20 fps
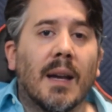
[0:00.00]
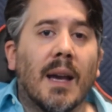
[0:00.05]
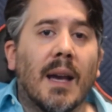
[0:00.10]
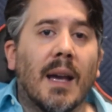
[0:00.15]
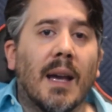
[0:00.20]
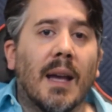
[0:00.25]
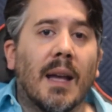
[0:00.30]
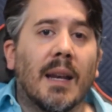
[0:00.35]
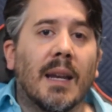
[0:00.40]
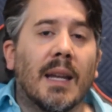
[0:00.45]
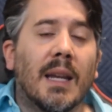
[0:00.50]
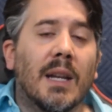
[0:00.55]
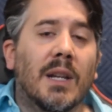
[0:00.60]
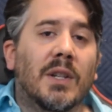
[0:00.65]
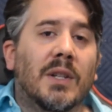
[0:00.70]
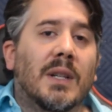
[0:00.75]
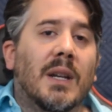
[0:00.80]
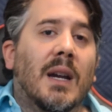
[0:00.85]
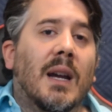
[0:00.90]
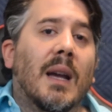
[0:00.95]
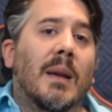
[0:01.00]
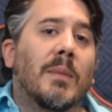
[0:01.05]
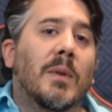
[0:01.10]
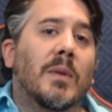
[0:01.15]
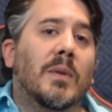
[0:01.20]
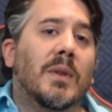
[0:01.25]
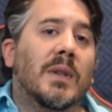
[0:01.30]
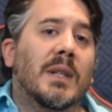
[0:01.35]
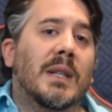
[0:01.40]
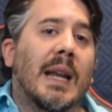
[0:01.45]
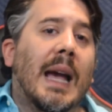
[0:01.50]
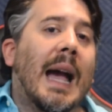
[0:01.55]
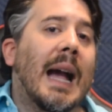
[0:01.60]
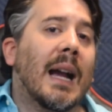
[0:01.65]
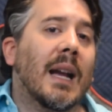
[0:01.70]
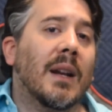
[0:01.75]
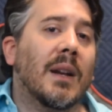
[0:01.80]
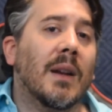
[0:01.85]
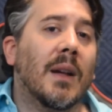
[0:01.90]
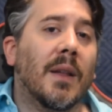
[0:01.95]
And each time you
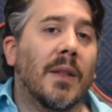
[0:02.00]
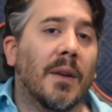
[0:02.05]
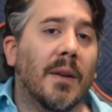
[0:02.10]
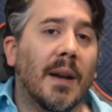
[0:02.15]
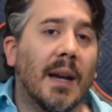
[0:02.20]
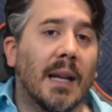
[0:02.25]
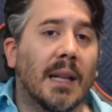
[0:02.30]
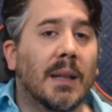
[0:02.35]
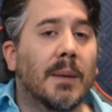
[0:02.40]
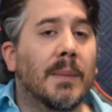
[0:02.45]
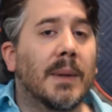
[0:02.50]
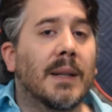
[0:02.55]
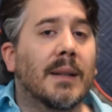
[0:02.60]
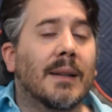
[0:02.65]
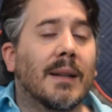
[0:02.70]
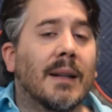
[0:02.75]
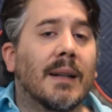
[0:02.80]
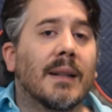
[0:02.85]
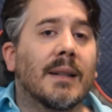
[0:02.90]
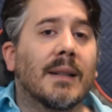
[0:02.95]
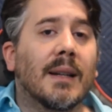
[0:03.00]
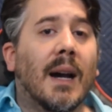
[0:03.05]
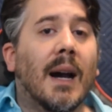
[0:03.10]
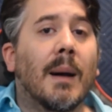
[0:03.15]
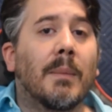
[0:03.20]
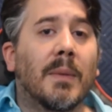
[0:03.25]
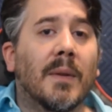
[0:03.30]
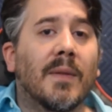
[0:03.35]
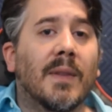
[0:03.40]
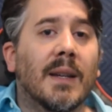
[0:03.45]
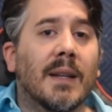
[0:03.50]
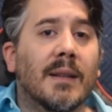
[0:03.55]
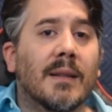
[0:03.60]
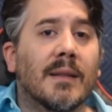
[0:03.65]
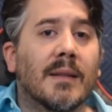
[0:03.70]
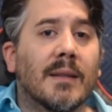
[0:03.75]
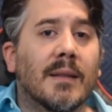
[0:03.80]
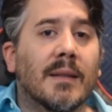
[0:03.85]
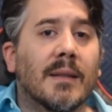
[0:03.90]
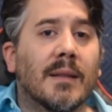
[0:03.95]
stack another element on top of
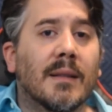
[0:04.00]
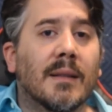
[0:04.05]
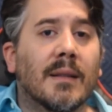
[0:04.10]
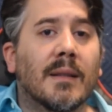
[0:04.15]
this,